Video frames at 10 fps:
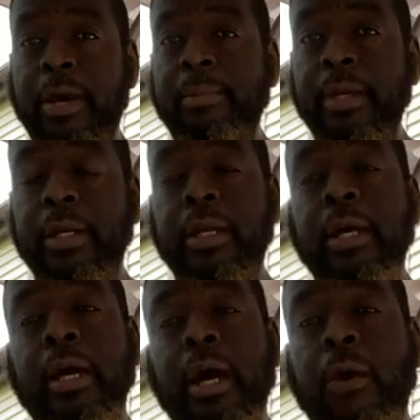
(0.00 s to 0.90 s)
that meat,
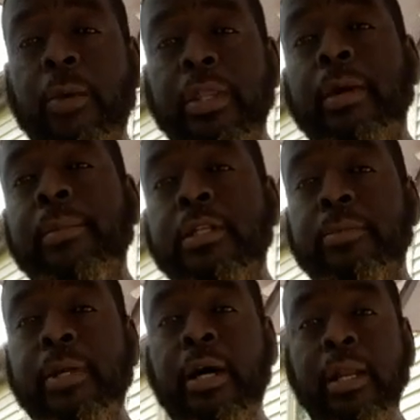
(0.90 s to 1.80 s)
I want that meat to
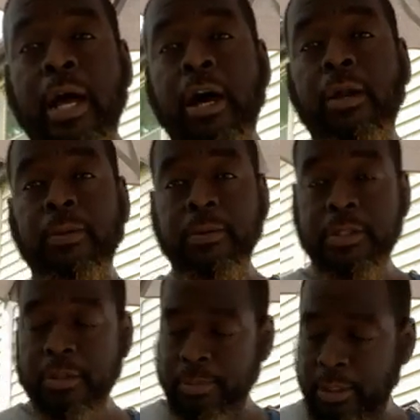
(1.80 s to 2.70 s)
be halal,
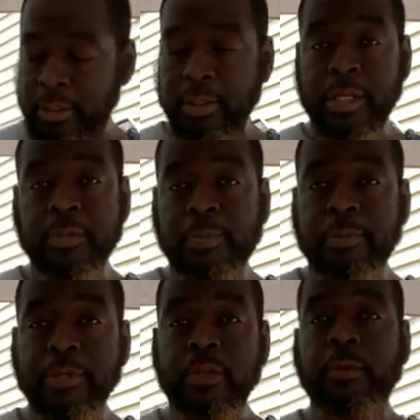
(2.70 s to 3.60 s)
which means that's
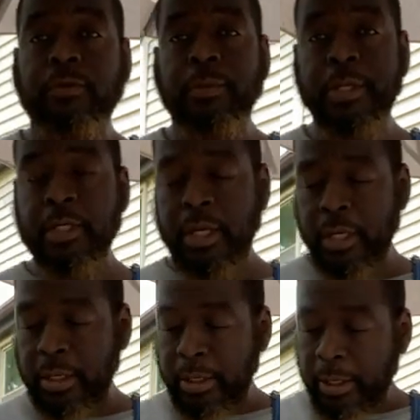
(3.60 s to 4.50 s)
permissible for me to
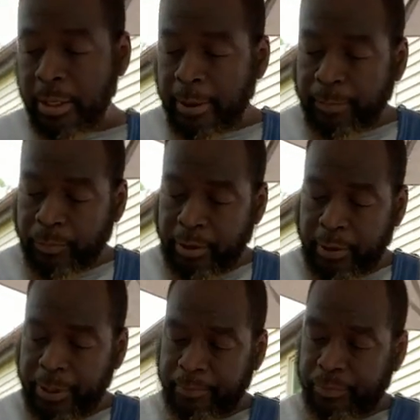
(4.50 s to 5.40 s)
eat. All
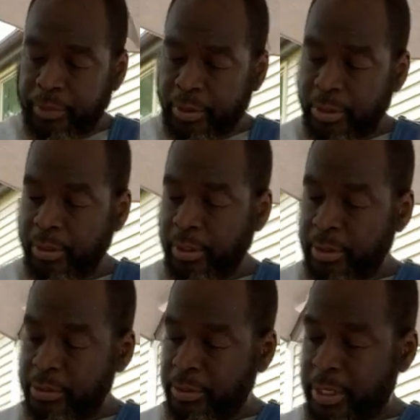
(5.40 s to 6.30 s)
right?
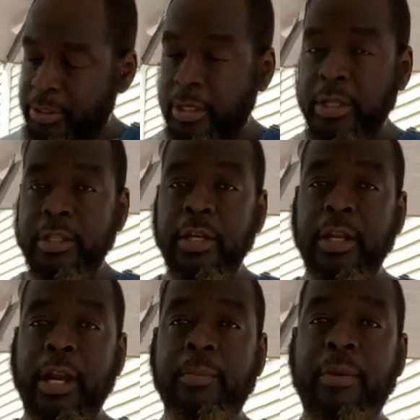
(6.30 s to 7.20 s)
So that's another thing
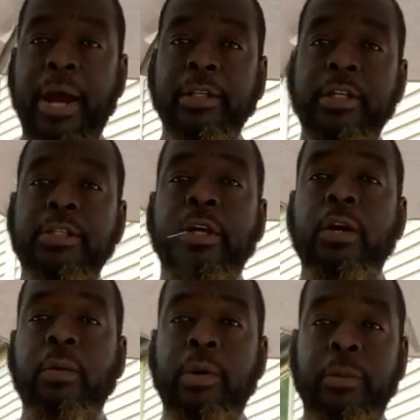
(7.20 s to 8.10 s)
that I practice
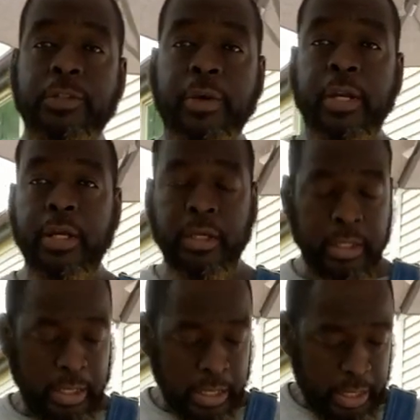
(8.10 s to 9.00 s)
when I'm training,
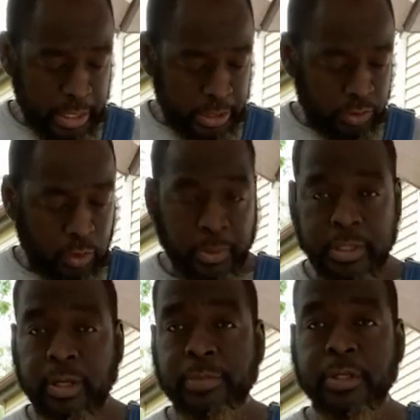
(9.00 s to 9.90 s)
is
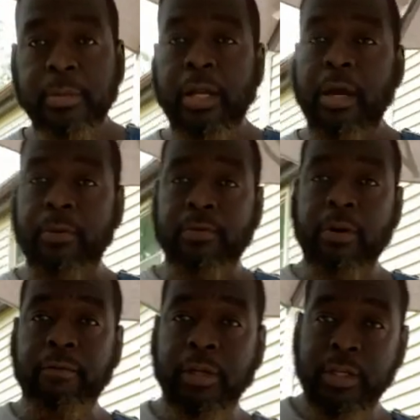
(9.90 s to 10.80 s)
always say Bismillah
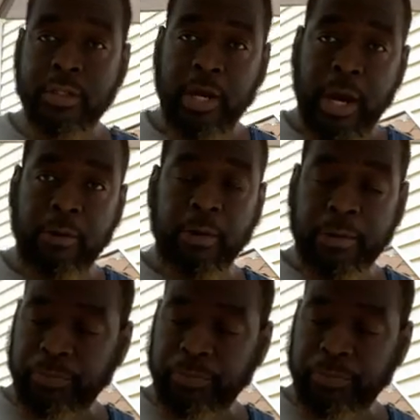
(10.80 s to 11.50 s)
before I release the arrow.